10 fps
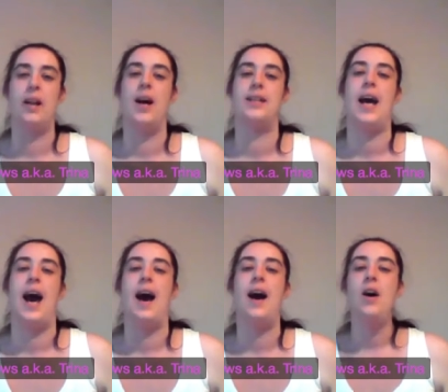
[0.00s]
like
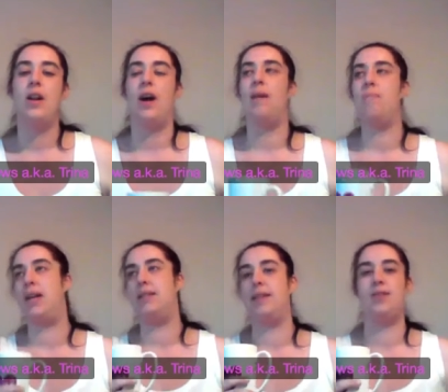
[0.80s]
that, like
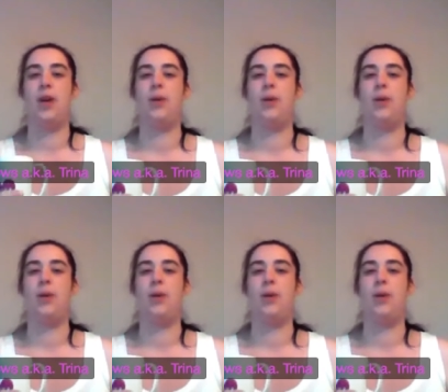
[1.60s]
Mrs.